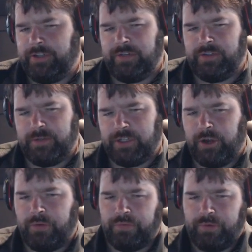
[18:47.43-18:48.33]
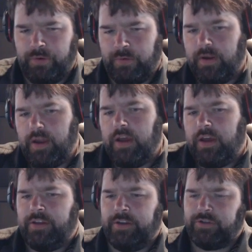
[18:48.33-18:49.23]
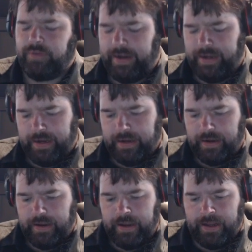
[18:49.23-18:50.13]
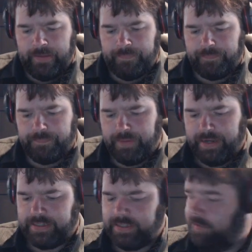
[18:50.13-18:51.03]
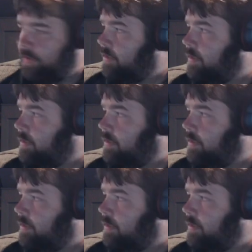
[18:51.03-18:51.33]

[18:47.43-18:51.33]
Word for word: She was supposed to go through the training um, piece of it.